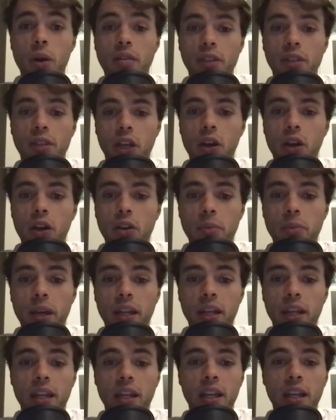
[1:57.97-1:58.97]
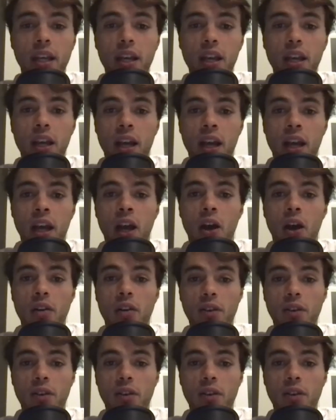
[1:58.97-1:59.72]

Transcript: having heard many of